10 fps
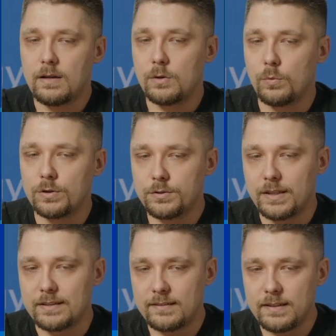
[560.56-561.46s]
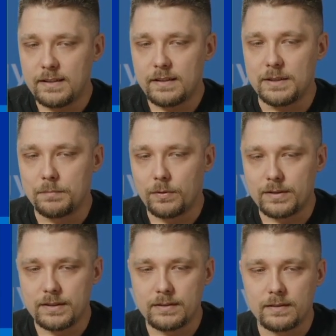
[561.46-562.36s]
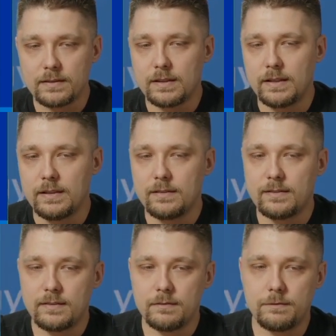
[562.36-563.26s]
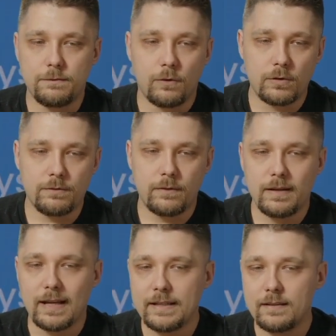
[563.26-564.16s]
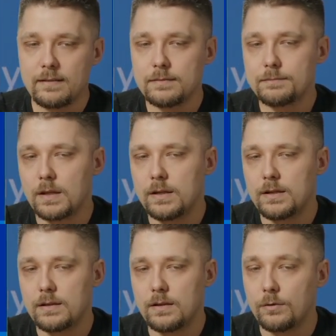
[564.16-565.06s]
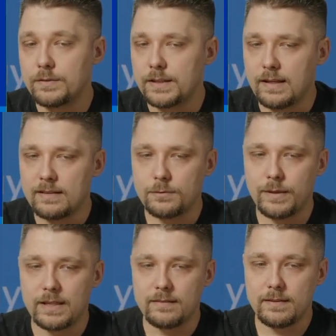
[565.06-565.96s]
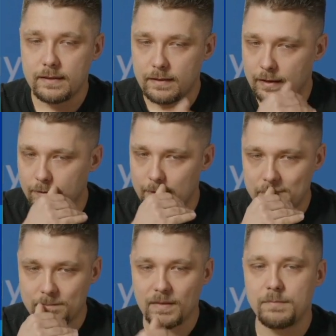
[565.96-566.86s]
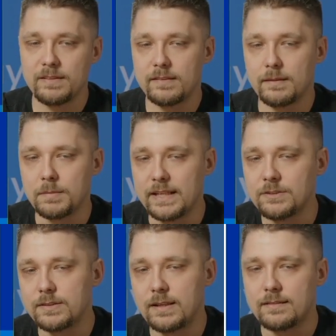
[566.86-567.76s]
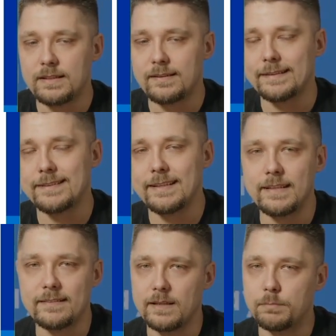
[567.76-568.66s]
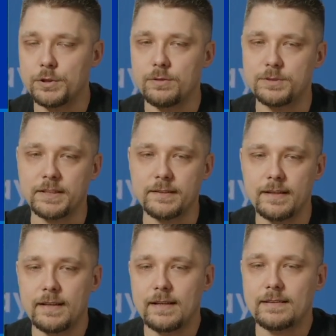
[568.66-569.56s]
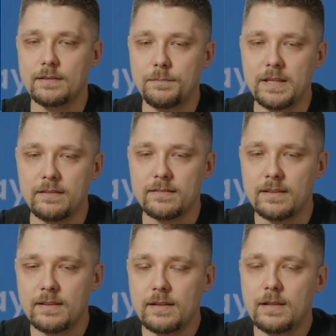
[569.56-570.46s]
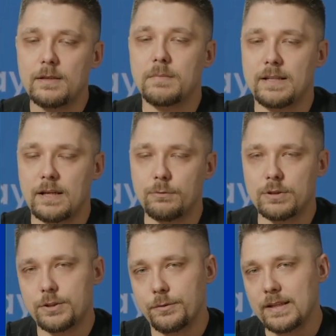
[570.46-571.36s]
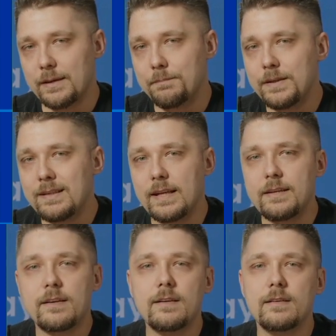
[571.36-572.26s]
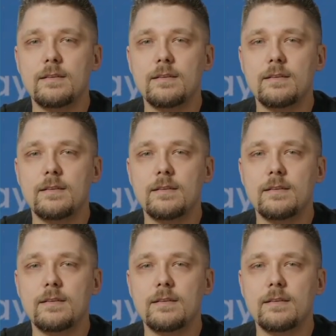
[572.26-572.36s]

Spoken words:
What you can see important in this fourth line of the class, we can see that our business application class, it's extending SailPoint object. That means, and I will show it a bit later,